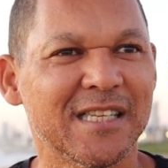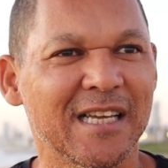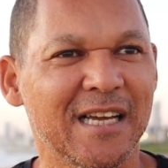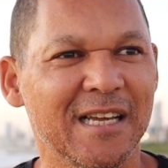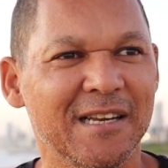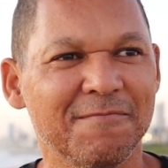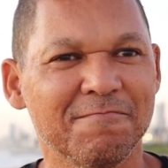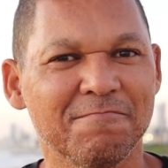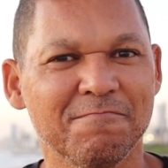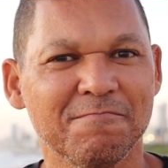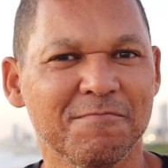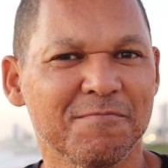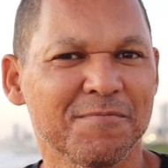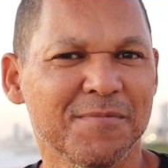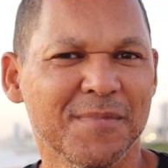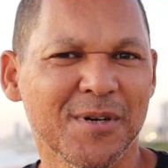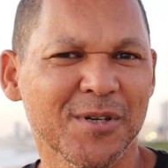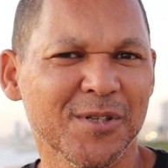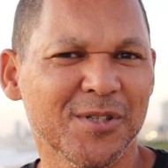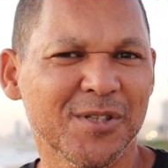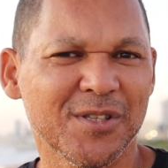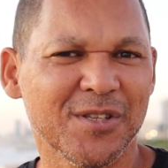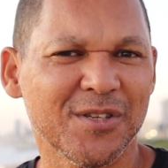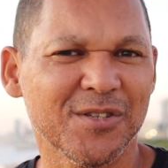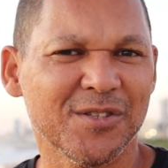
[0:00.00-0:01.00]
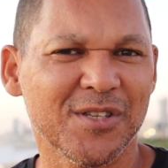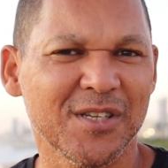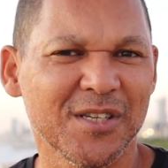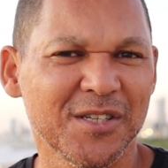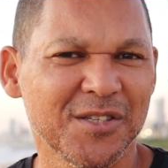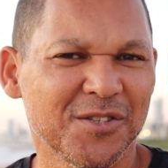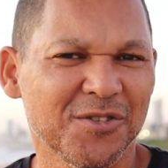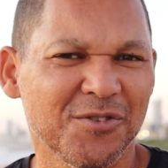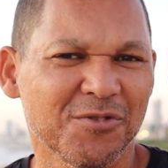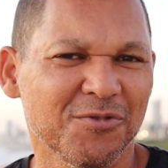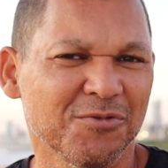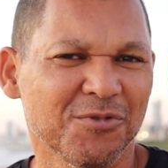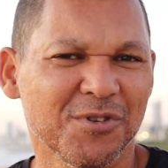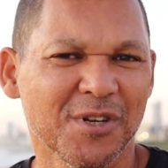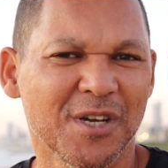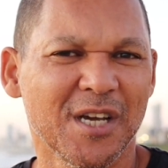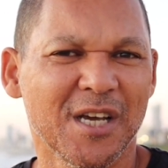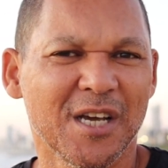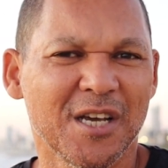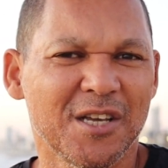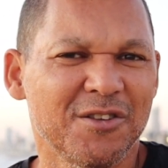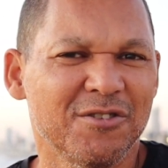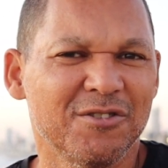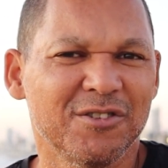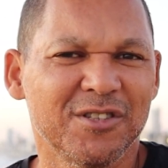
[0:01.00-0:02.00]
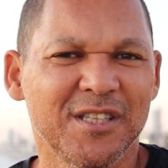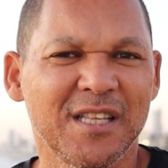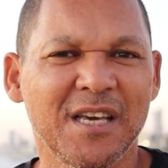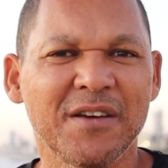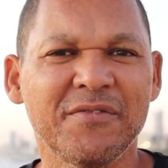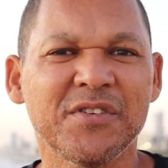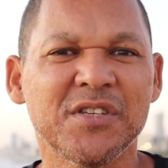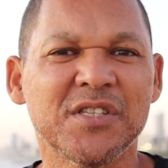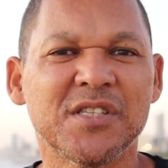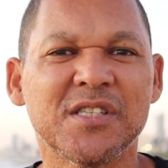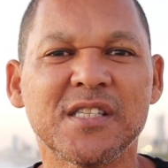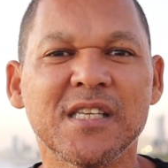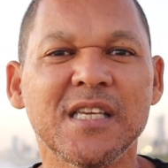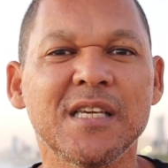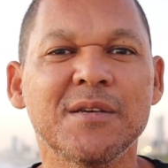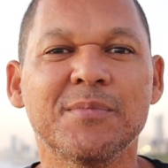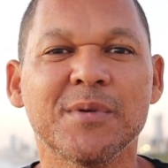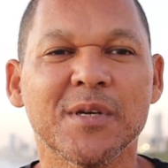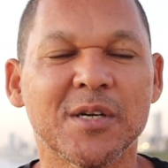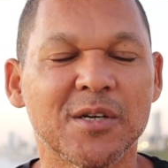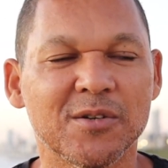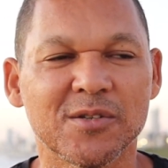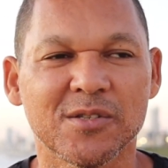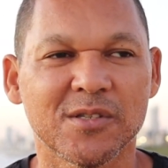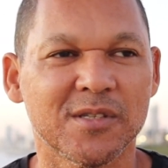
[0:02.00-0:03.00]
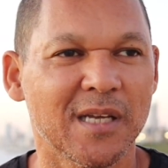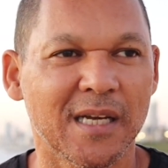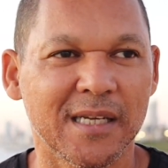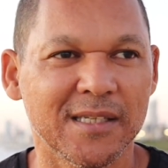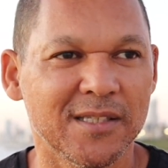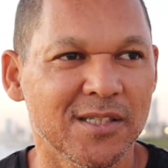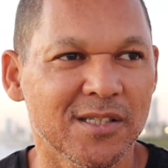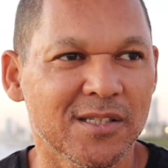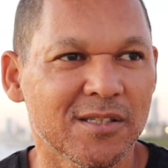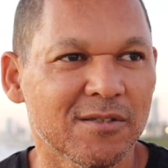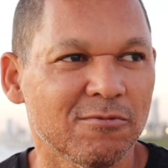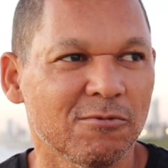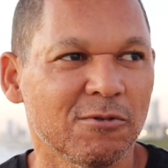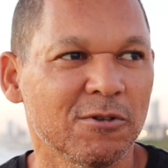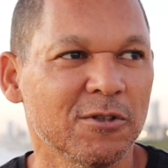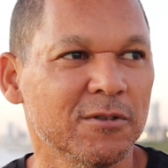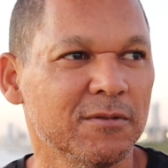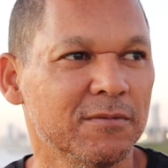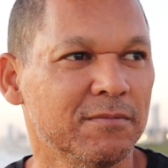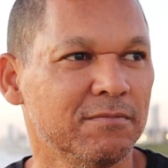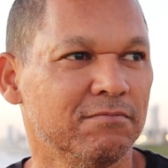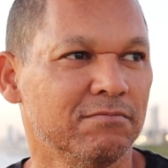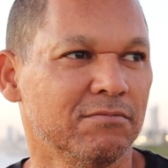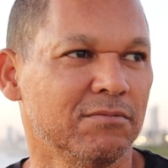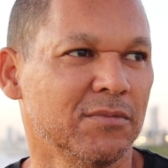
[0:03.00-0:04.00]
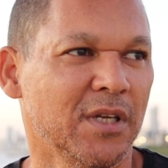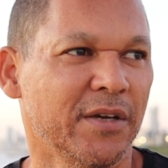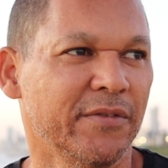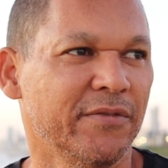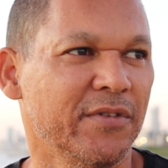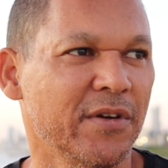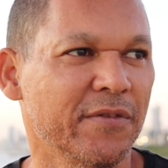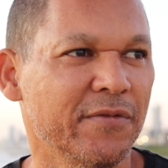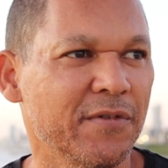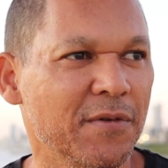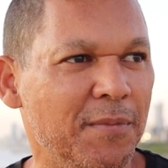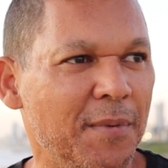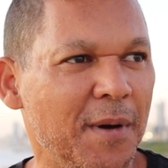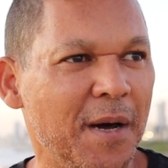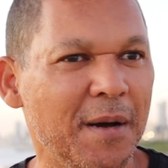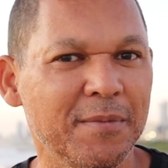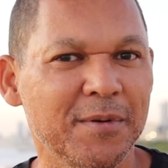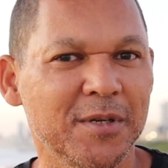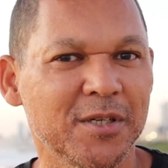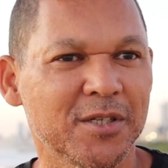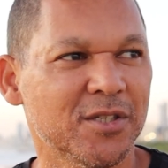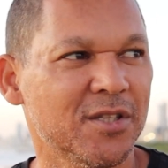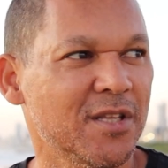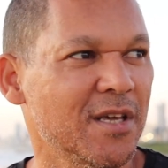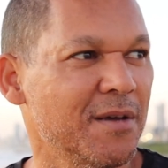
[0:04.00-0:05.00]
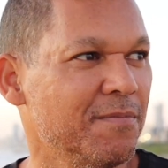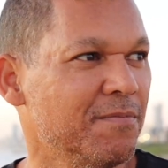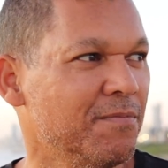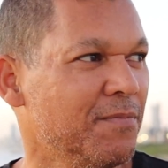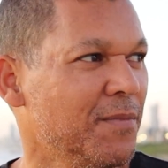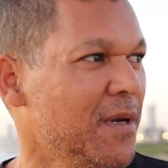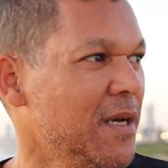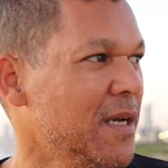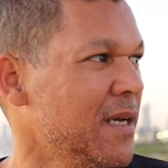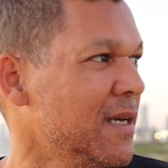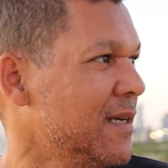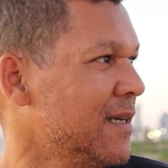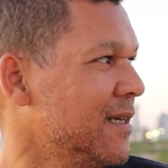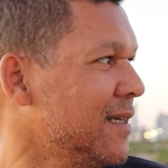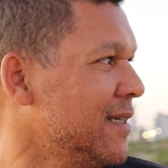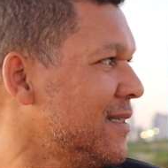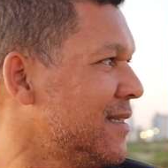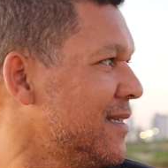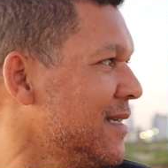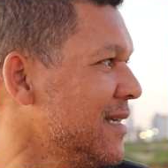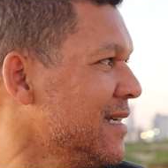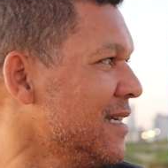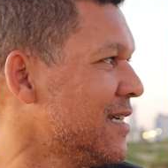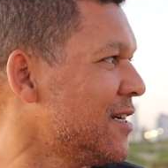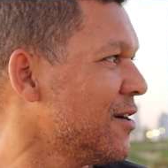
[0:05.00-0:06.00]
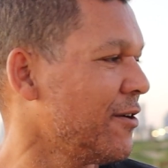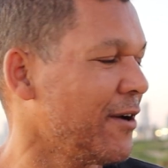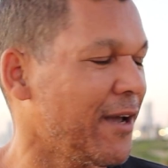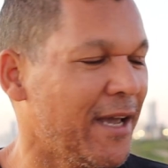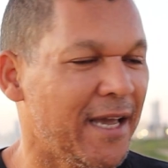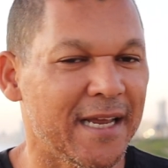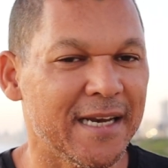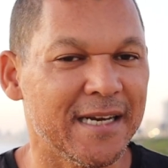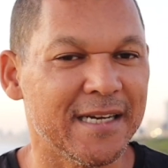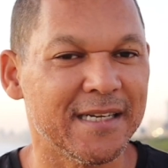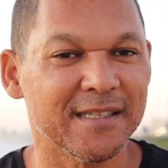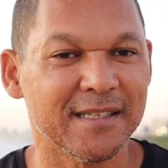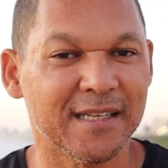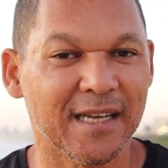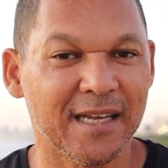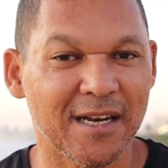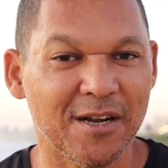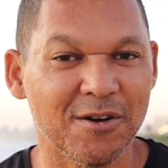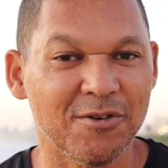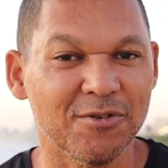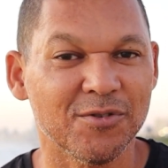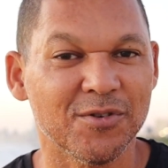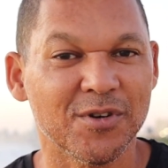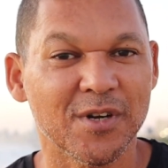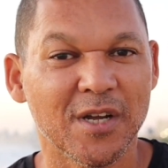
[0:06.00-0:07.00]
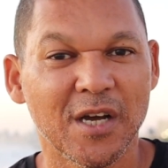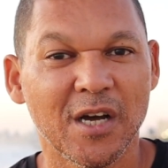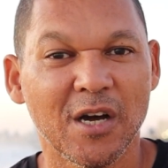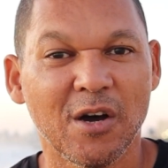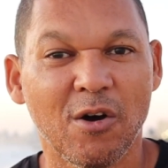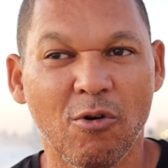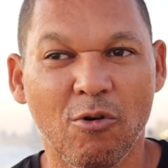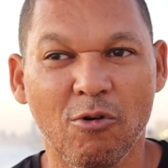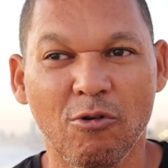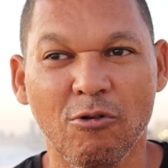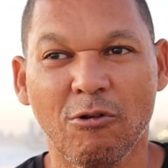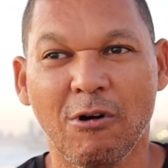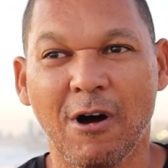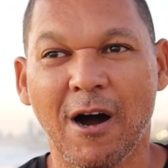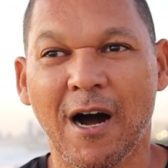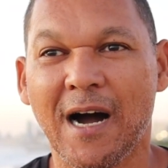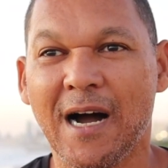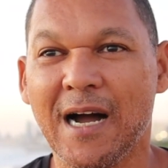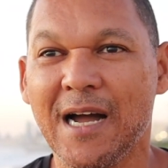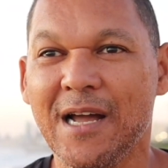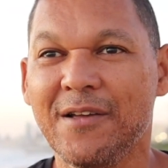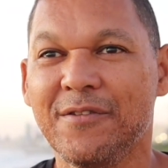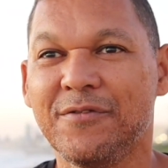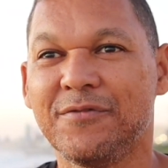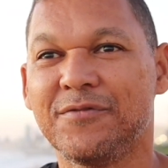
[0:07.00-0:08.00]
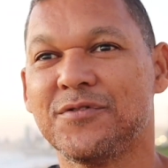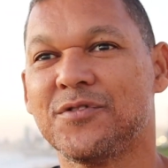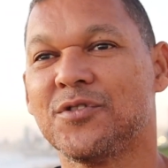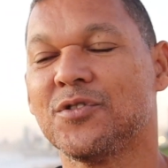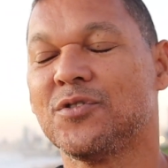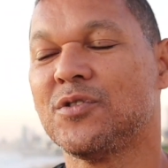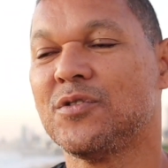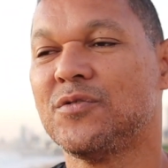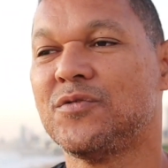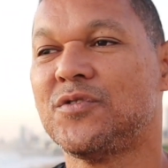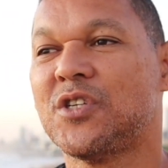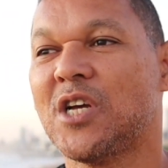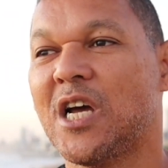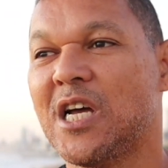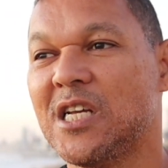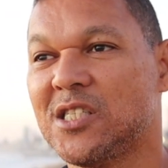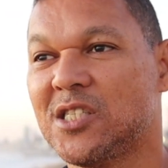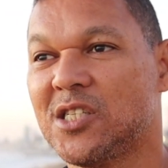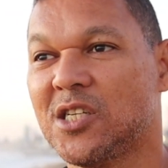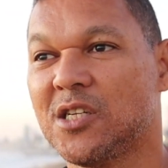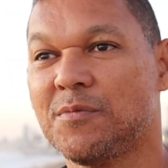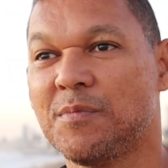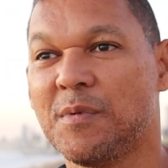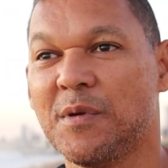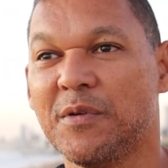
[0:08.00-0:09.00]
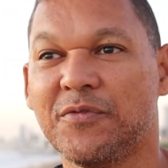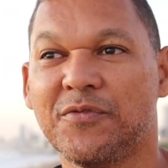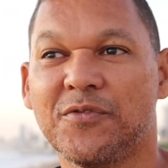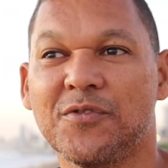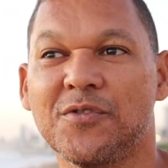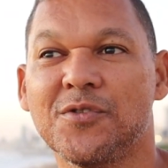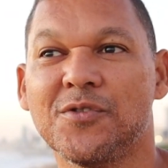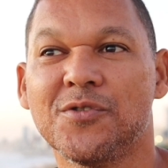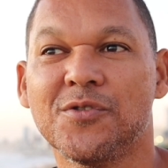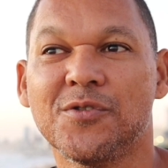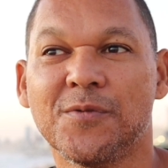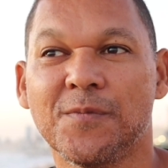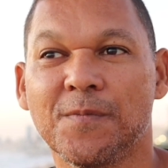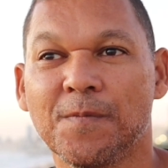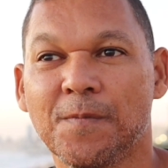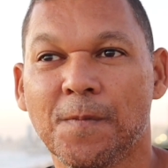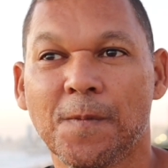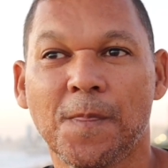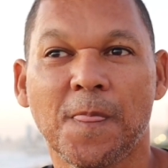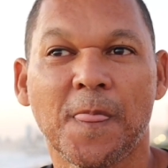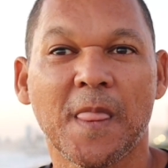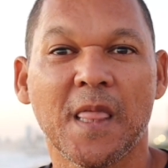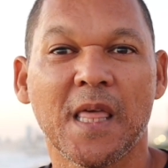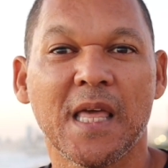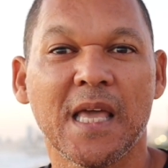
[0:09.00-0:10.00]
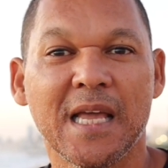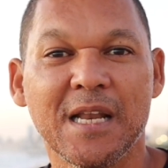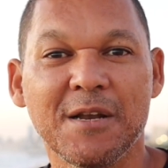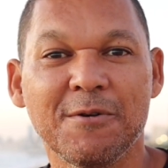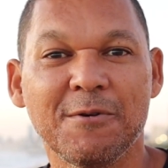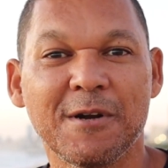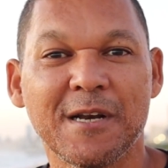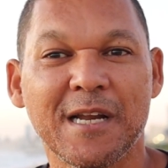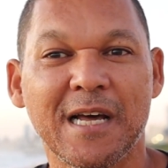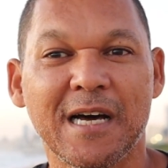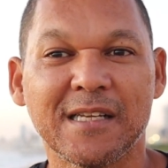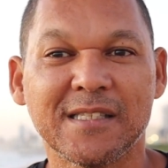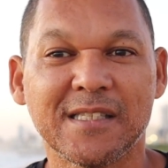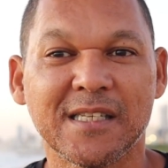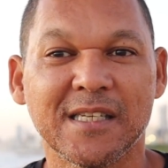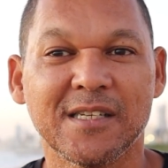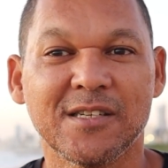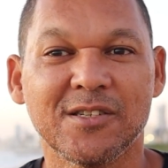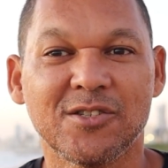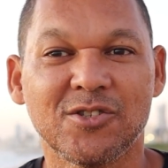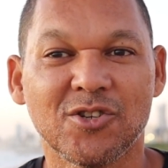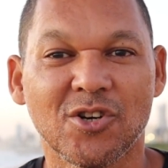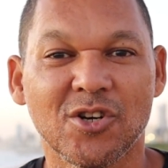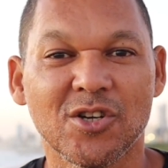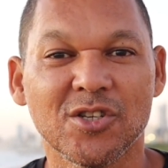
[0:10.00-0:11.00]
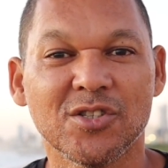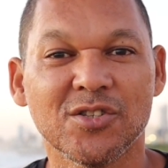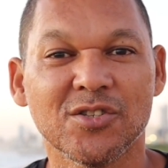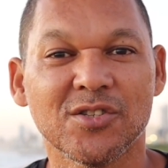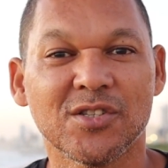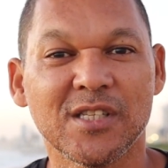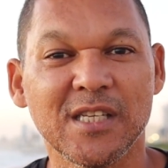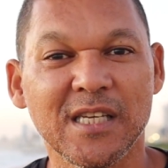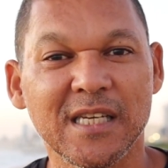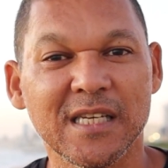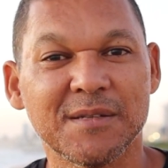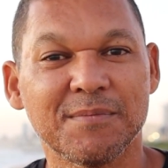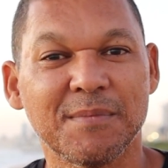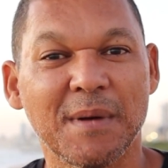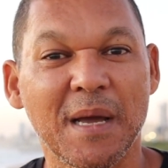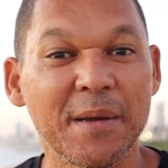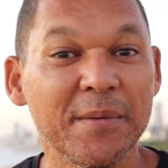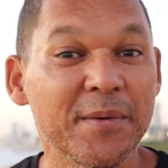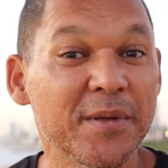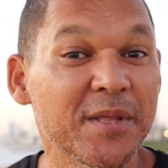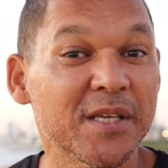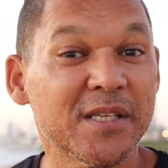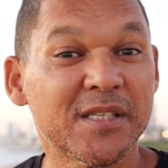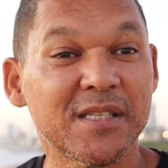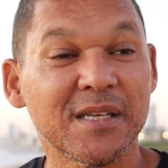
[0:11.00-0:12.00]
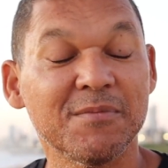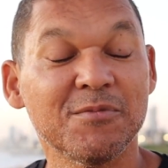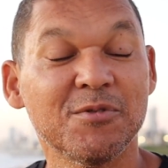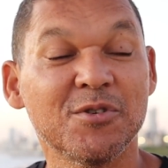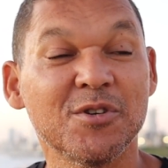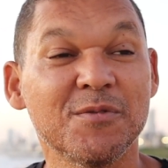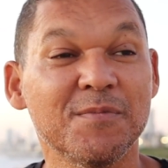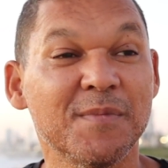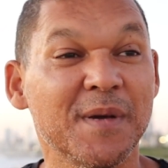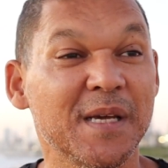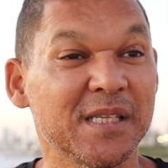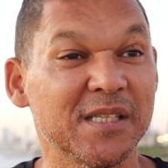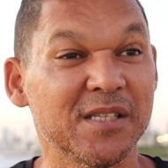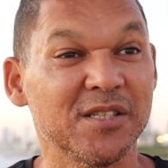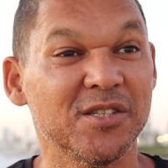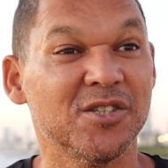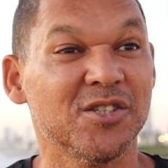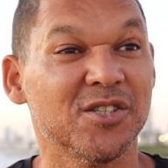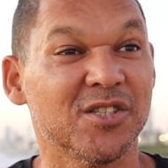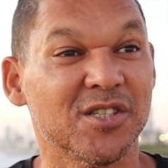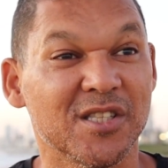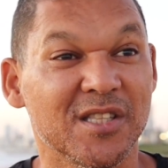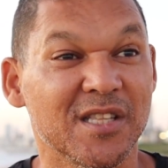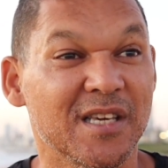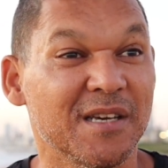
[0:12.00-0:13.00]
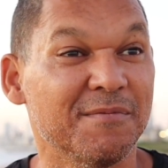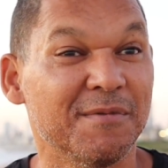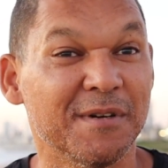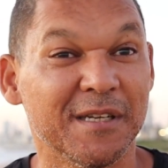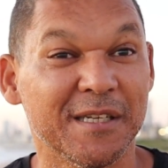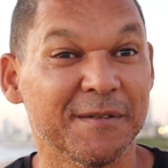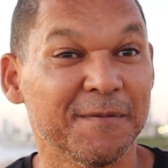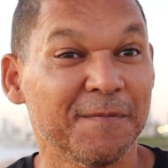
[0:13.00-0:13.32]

And most of the things you'll never see, because I just won't ever publish them. It's incoherent. I've sort of judged it before anyone else had a chance to see it. Maybe there's some good messages in there.